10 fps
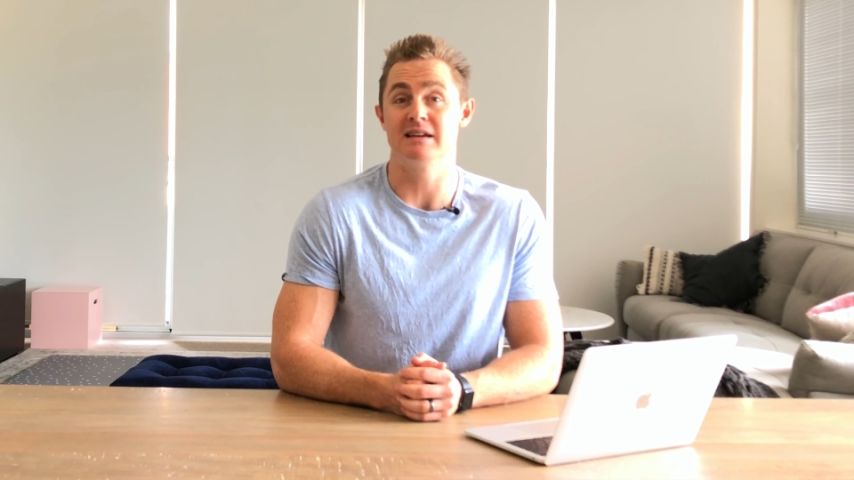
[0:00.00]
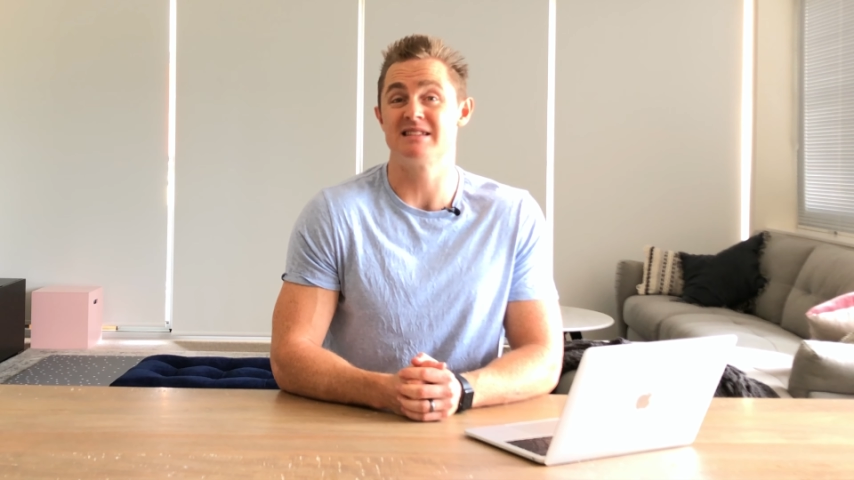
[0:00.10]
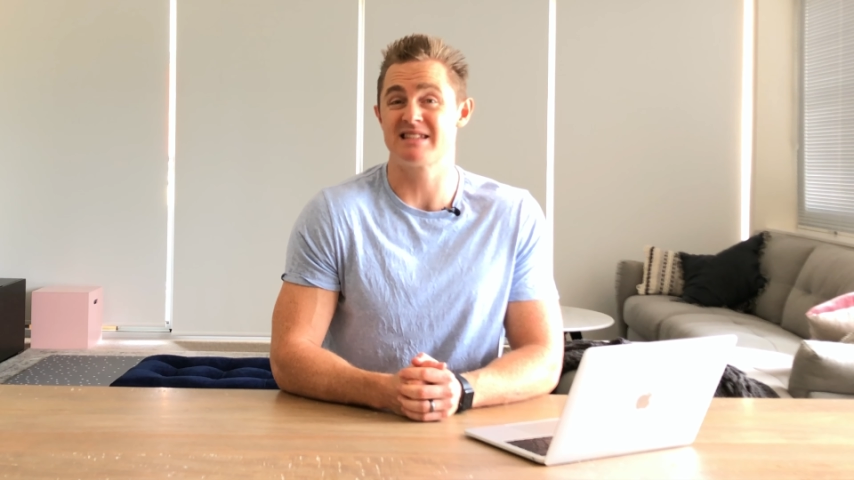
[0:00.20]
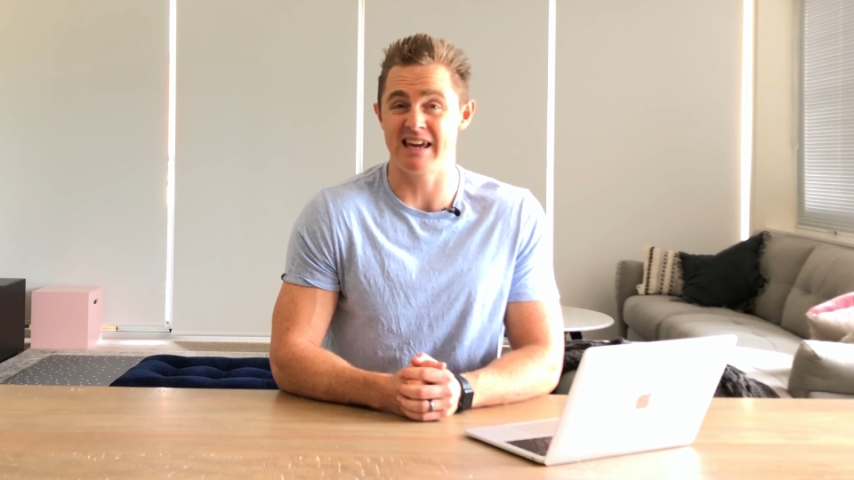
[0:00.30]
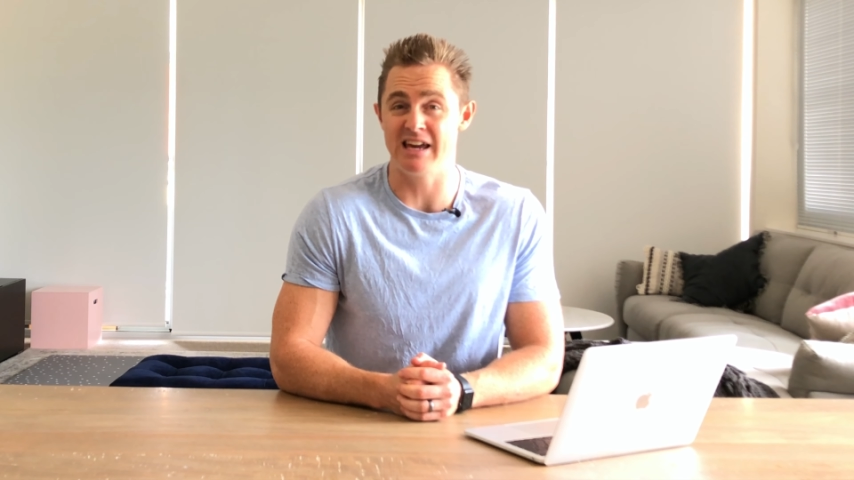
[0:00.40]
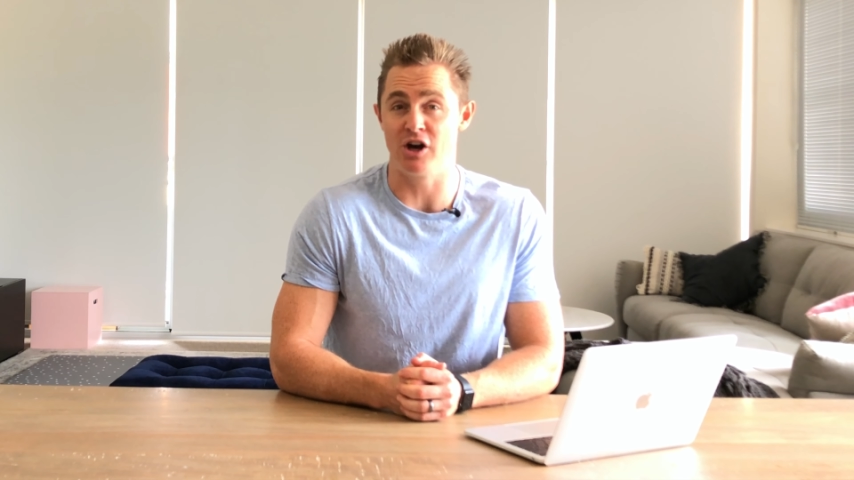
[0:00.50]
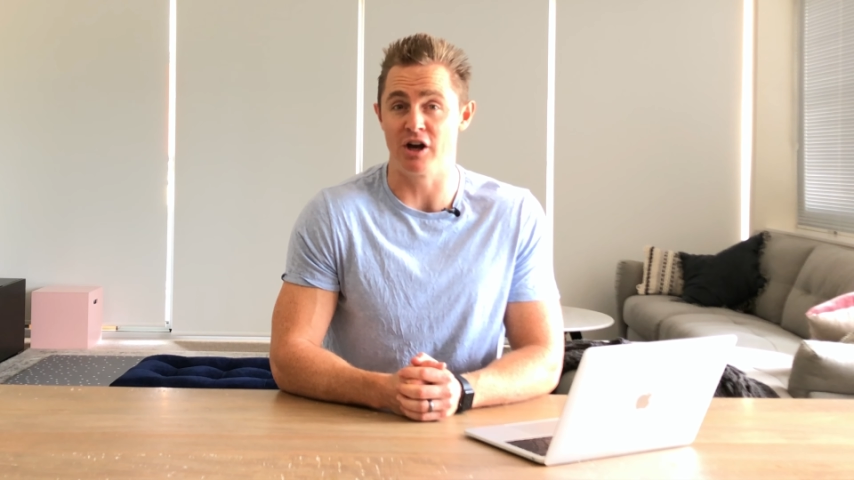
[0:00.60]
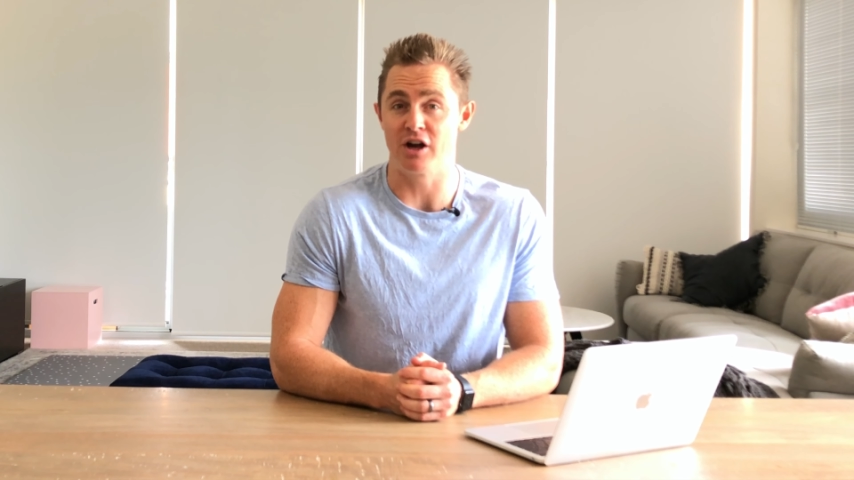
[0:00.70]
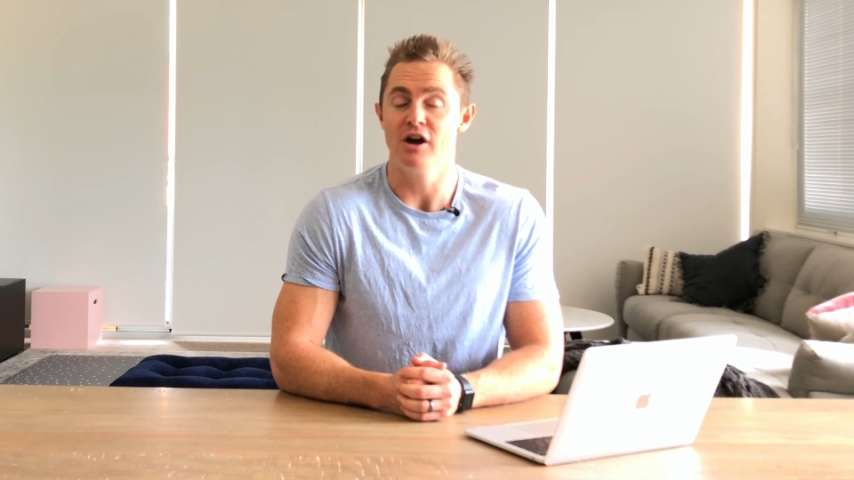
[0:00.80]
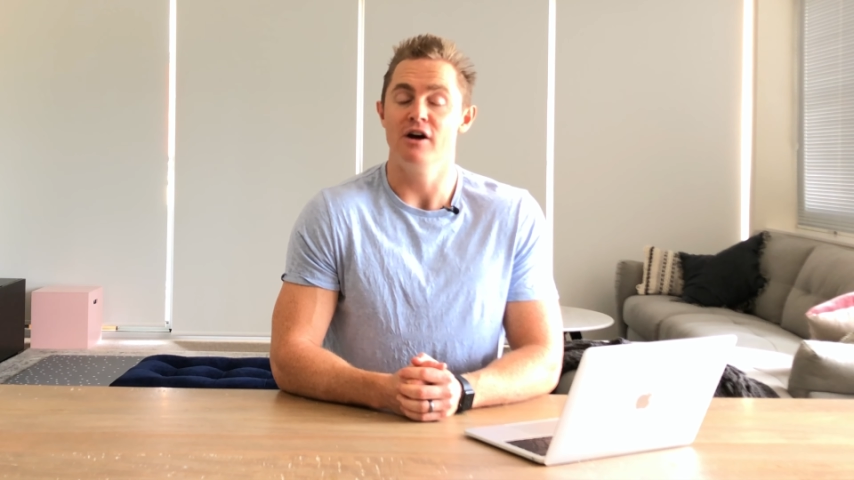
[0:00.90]
ski
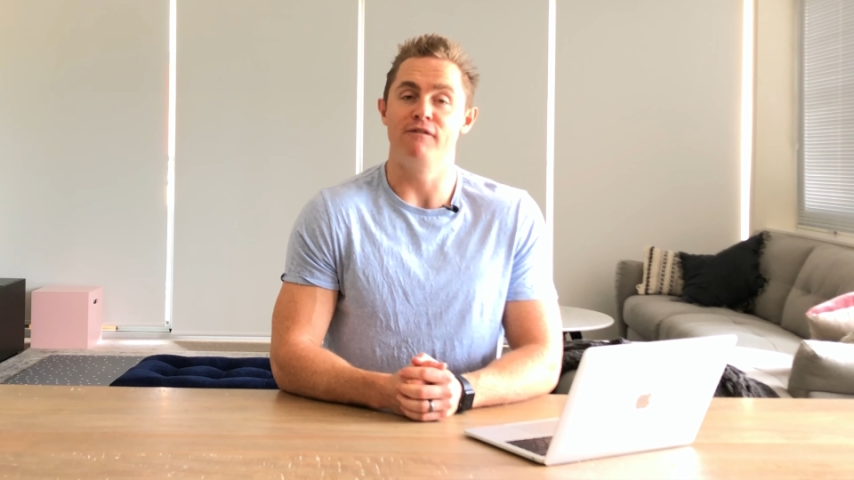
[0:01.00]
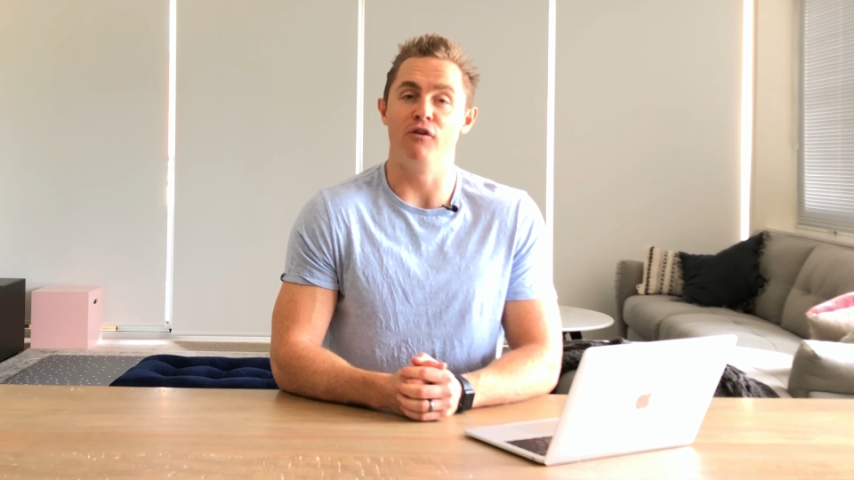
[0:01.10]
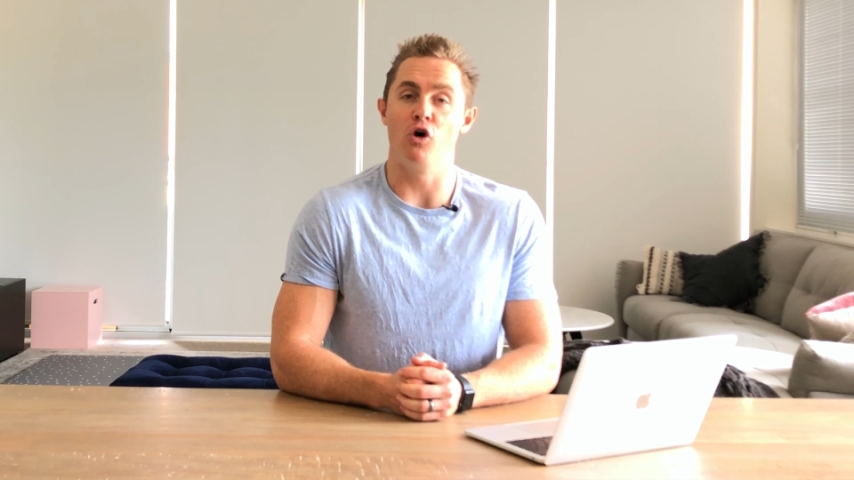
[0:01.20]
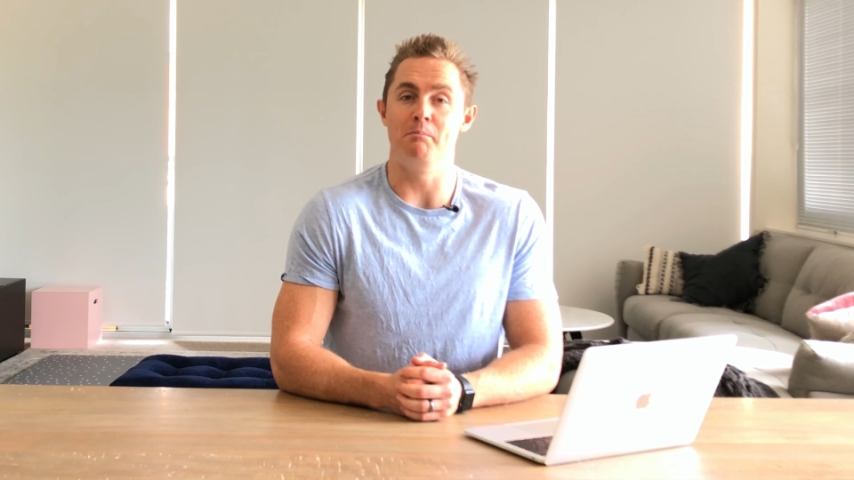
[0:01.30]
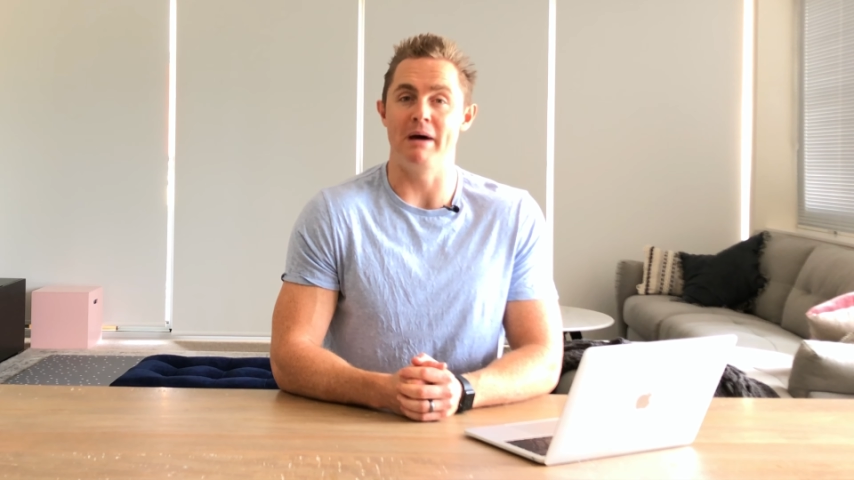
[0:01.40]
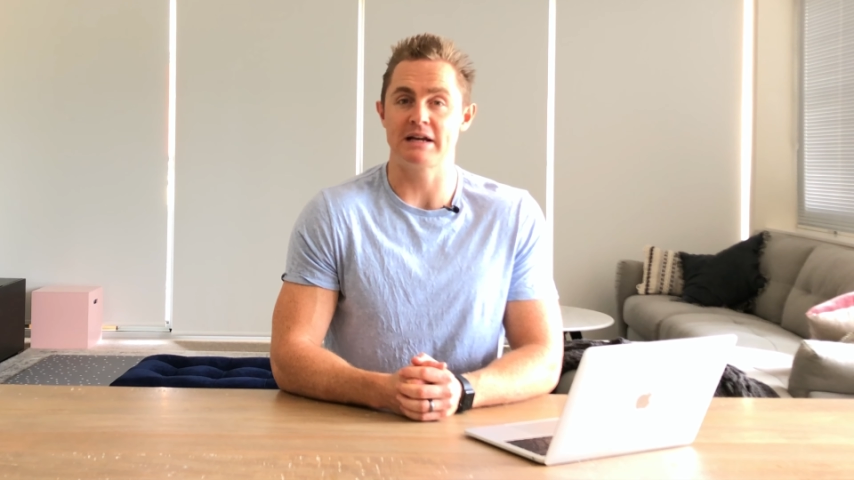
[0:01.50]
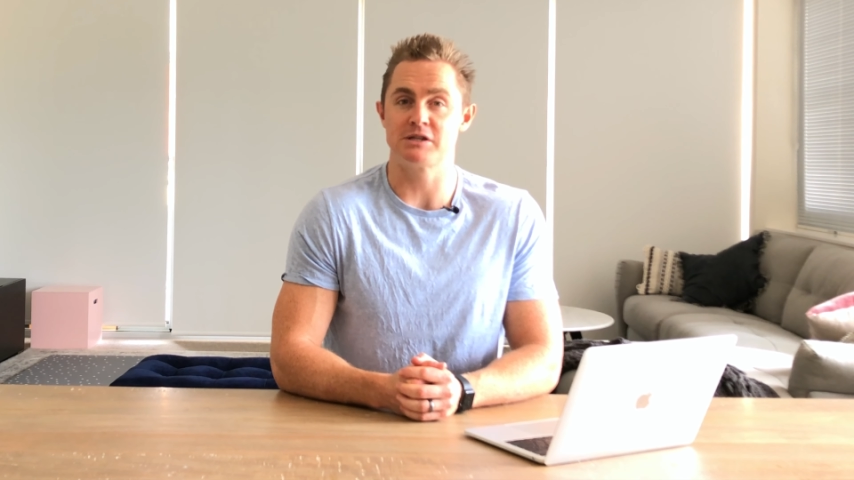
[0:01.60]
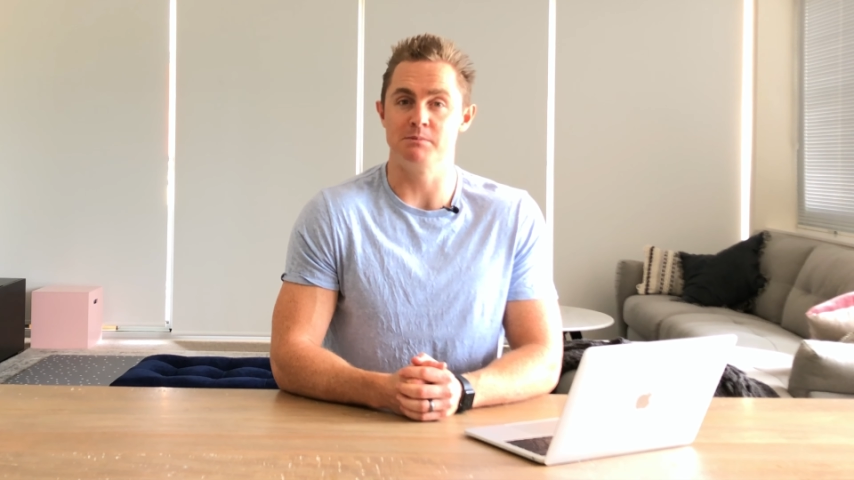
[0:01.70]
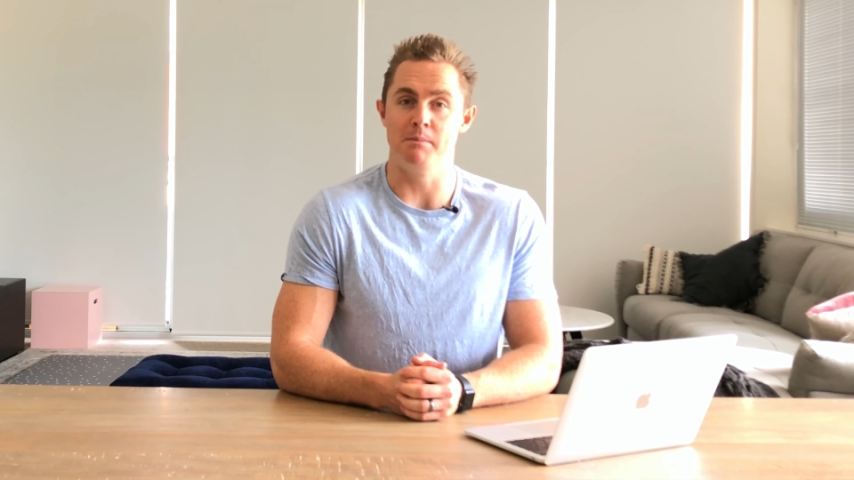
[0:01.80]
erg for maximum